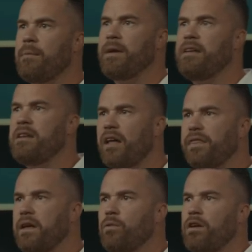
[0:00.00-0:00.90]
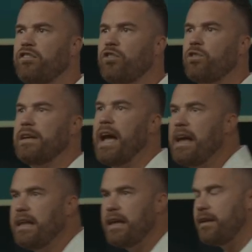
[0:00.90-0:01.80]
him, and nothing was
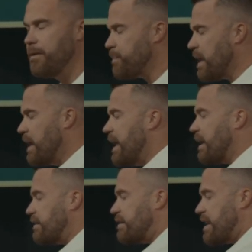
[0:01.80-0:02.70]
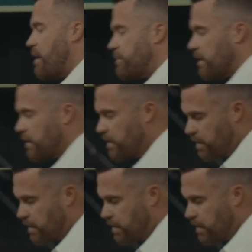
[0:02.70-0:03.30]
created except